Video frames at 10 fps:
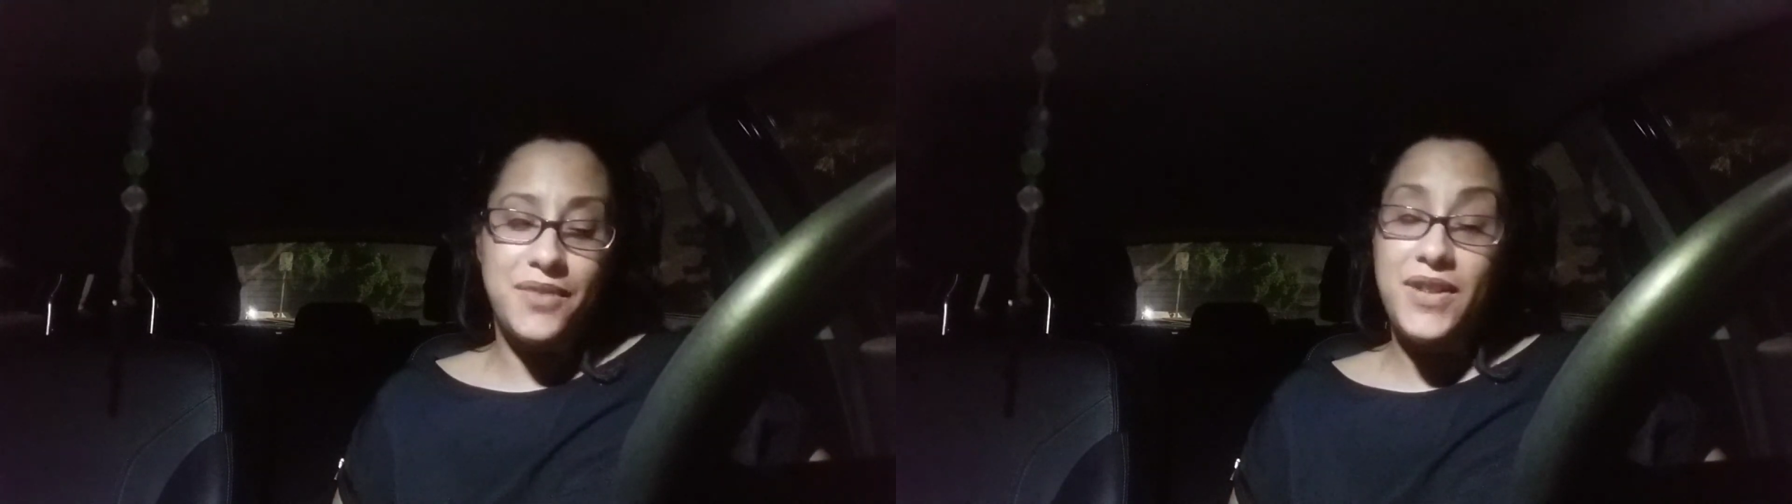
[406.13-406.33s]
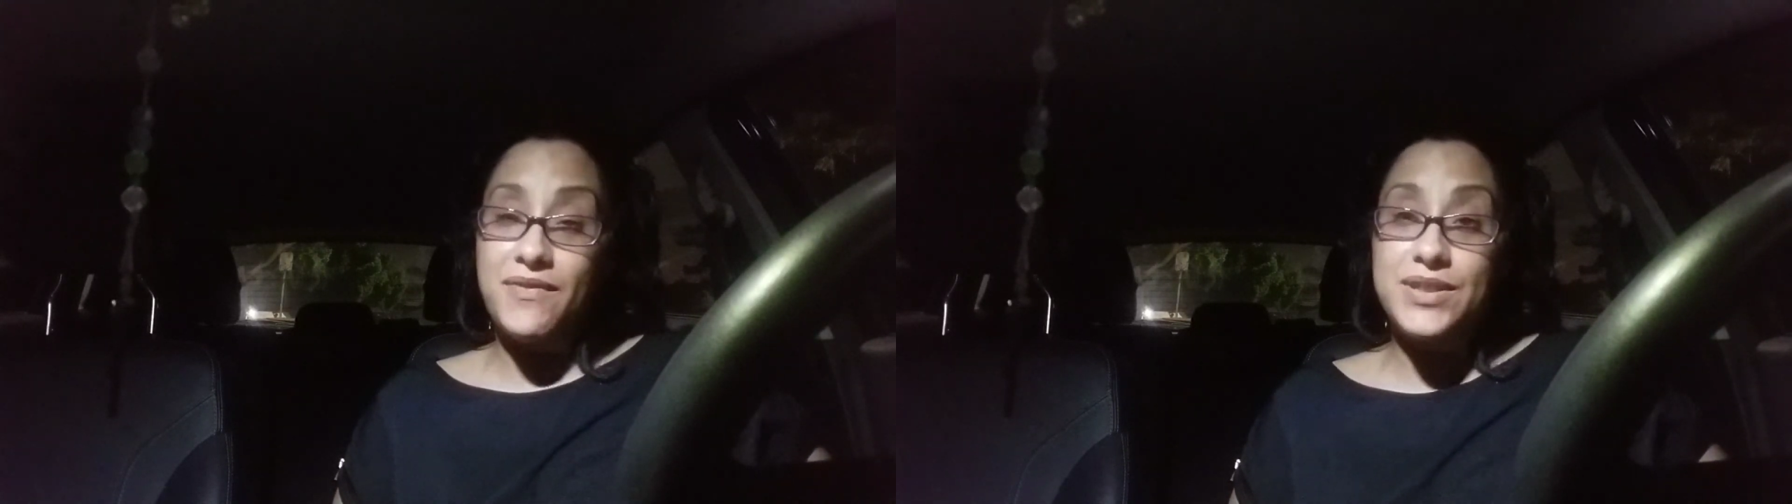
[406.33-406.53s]

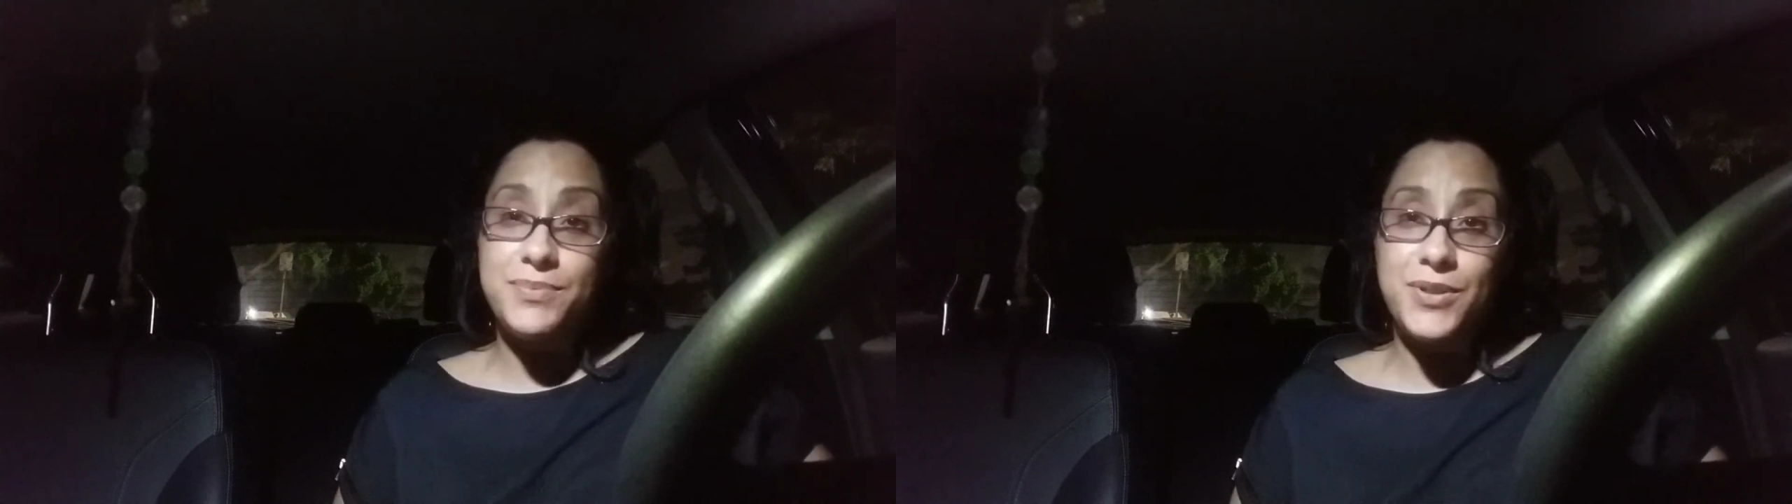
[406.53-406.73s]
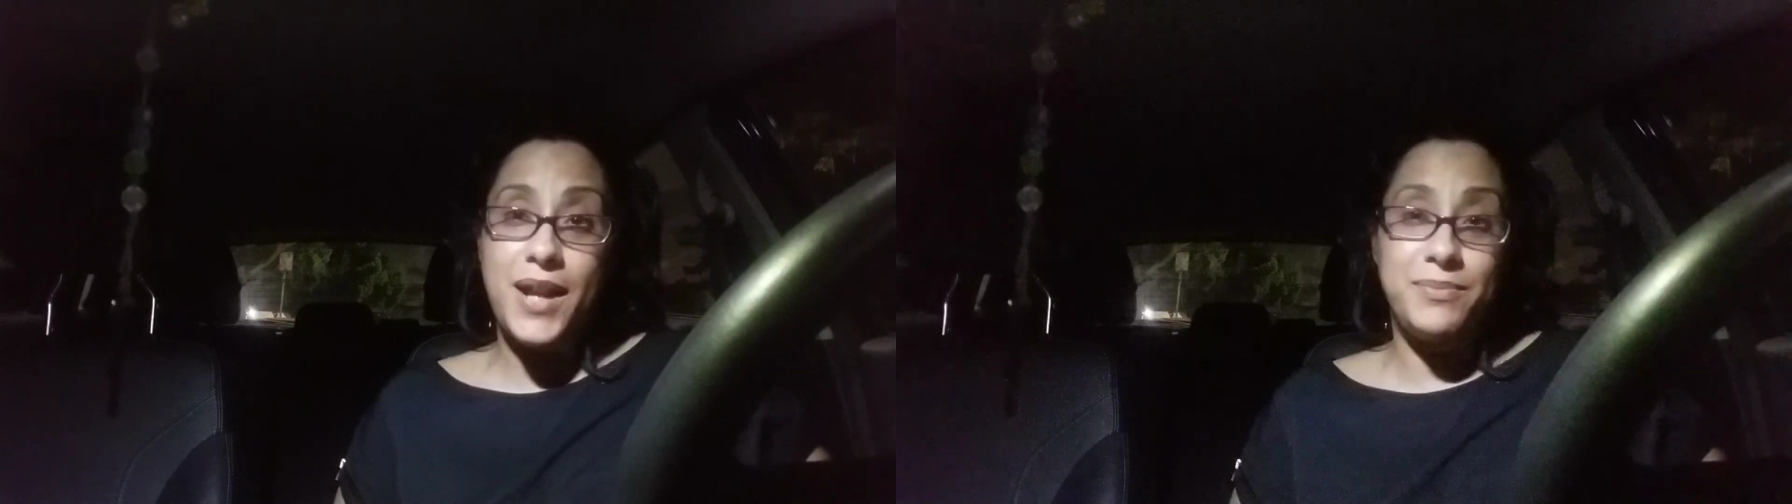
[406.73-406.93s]
If you haven't
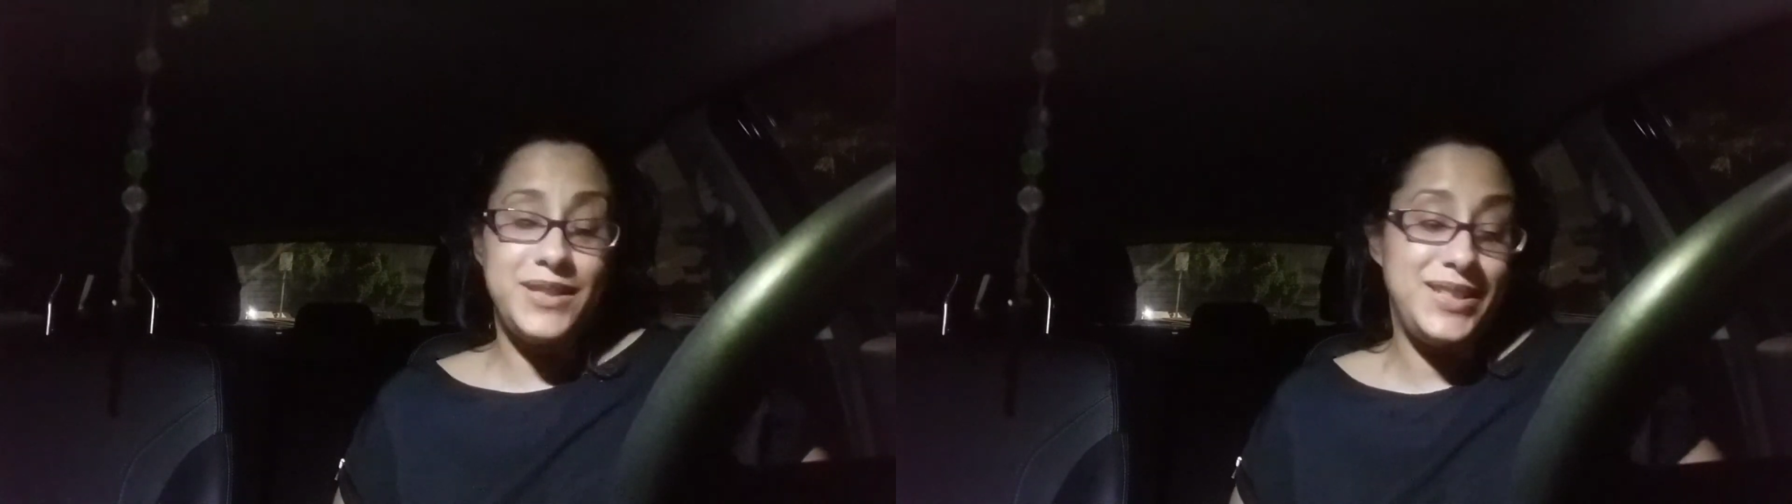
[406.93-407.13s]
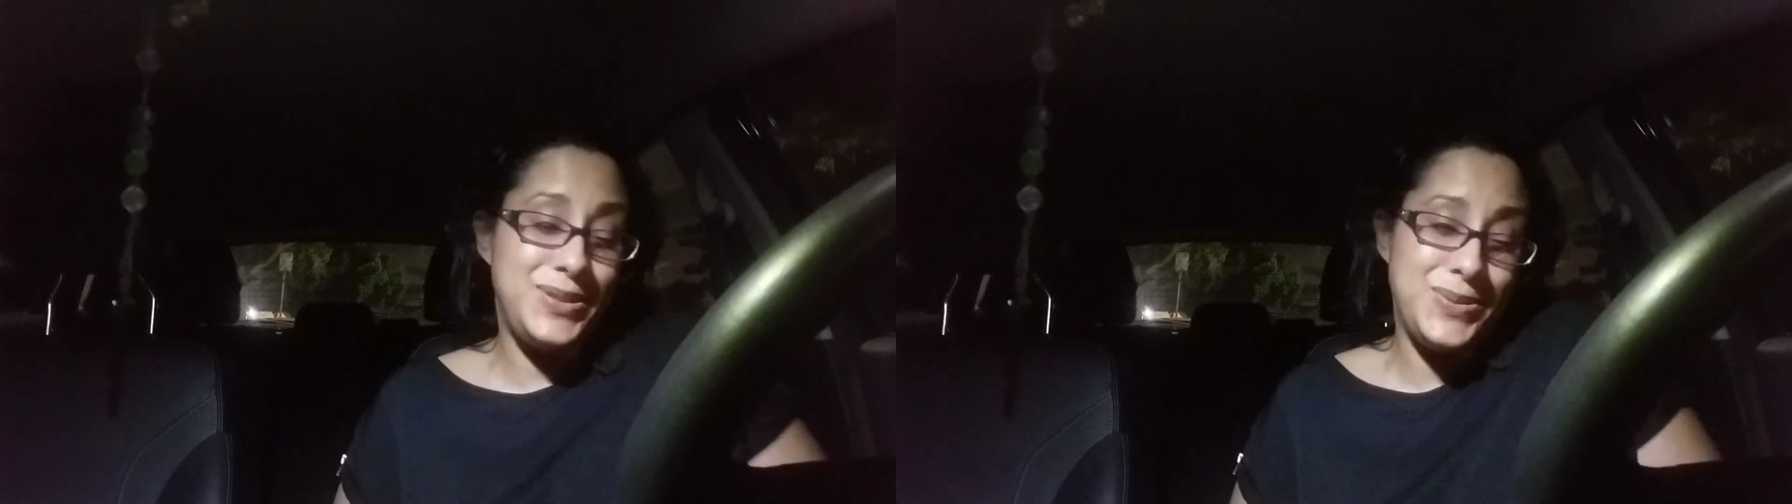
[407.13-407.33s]
subscribed,
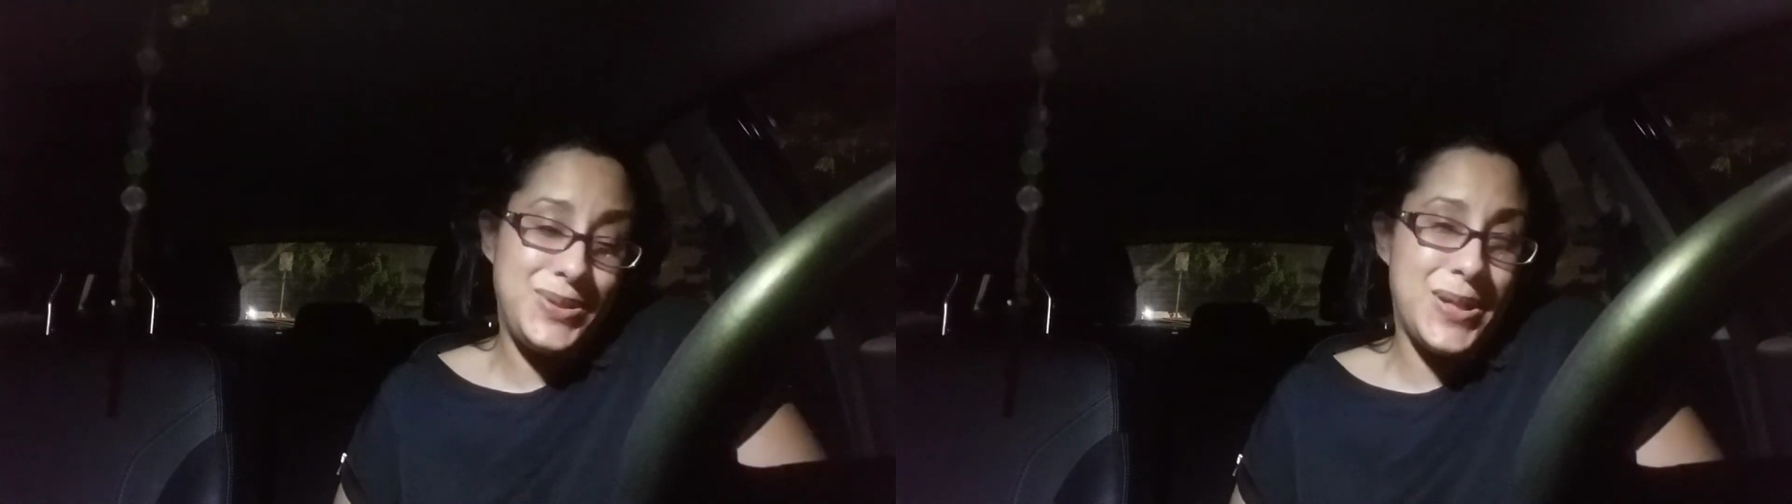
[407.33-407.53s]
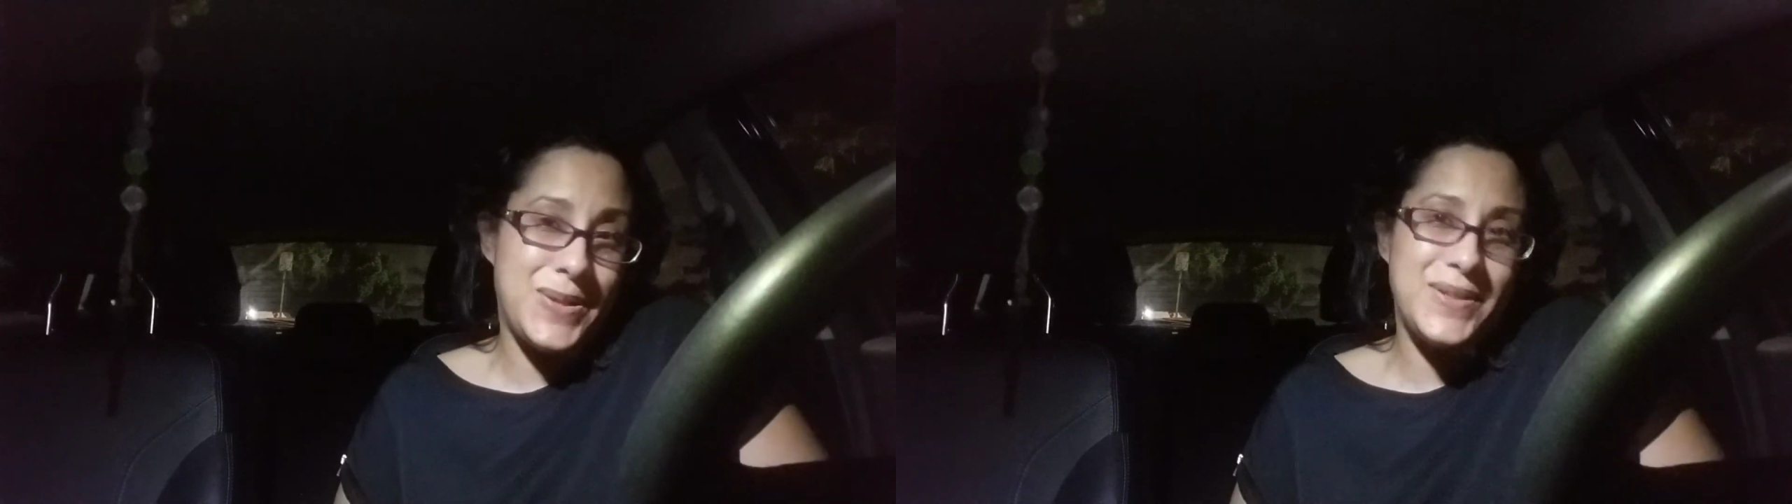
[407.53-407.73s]
please do
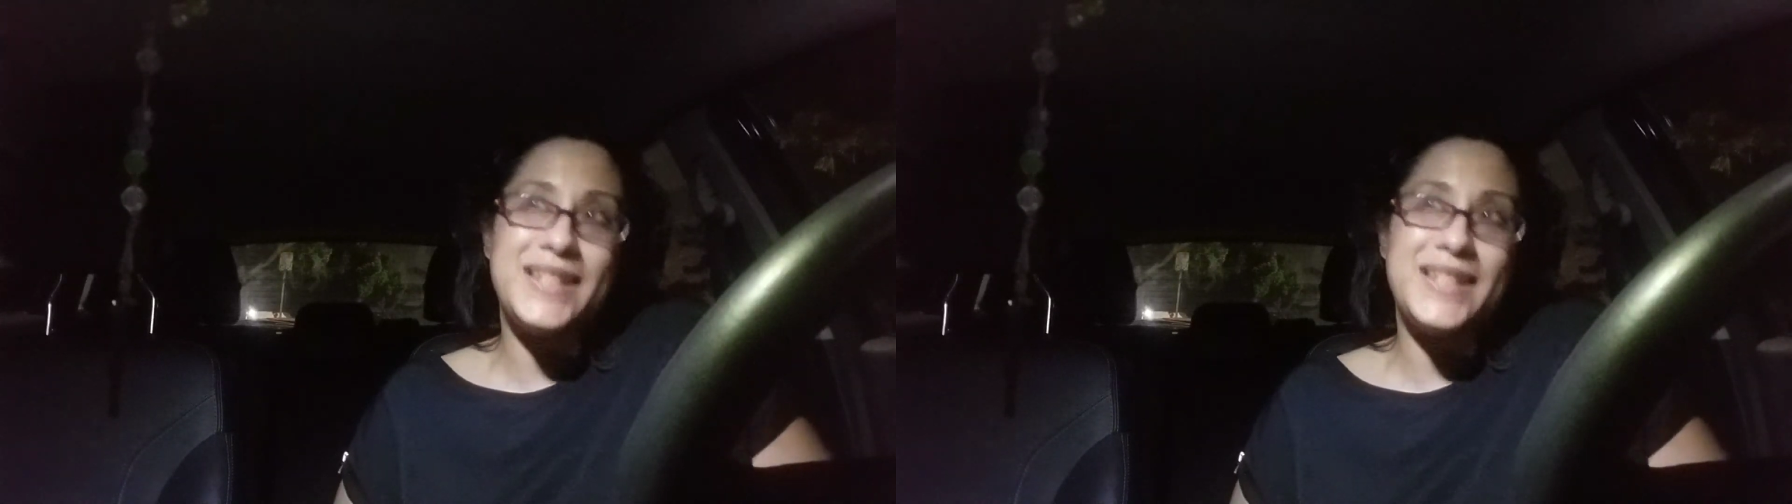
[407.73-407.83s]
so.